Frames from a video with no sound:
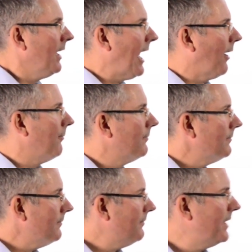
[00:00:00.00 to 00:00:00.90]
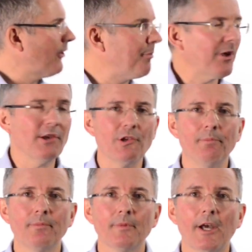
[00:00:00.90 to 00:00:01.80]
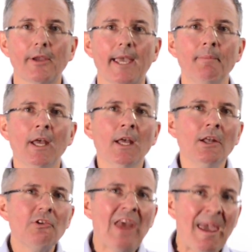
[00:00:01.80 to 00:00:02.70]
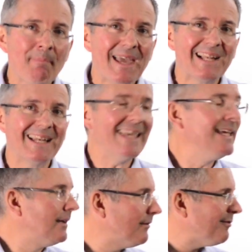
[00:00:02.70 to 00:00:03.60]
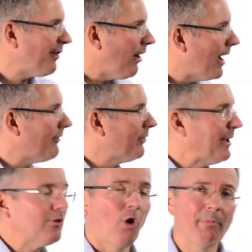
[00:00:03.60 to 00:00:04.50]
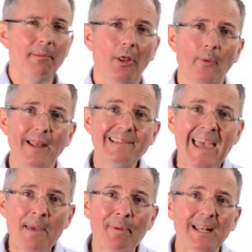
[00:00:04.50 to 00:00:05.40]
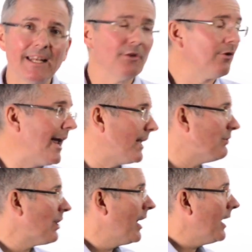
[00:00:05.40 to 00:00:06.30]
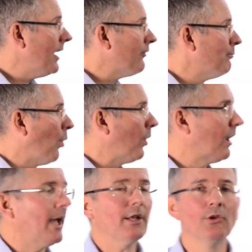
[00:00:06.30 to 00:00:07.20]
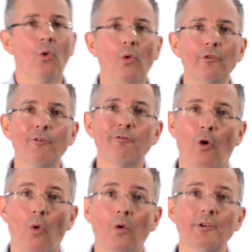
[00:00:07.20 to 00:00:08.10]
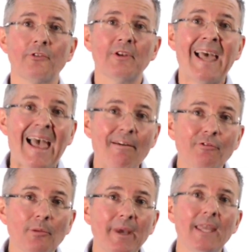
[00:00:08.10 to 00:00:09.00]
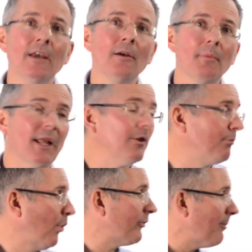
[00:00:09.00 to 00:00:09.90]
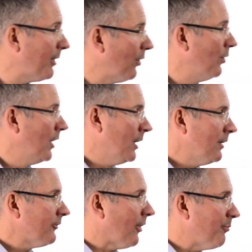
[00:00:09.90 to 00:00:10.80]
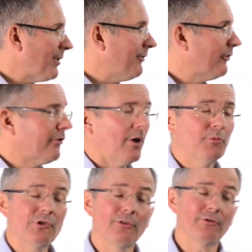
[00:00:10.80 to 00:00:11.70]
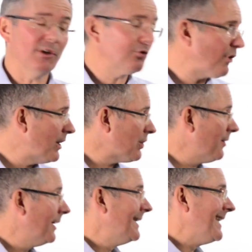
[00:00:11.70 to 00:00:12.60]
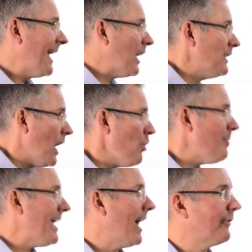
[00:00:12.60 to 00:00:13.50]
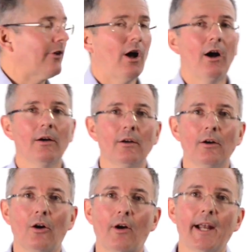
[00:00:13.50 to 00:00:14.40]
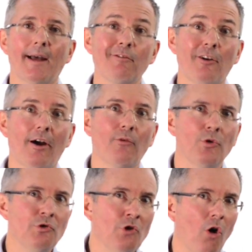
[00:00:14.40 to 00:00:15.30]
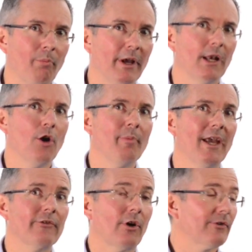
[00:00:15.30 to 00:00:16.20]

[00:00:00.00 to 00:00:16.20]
Now, interpretation, okay? Typically, 5 is a bit toppy, by the way. Typically, the range is more like 0 to 4. It doesn't have to be, but that is more typical. So previous example, just for illustration, a low PSR. All right, now 5 would not be a low PSR.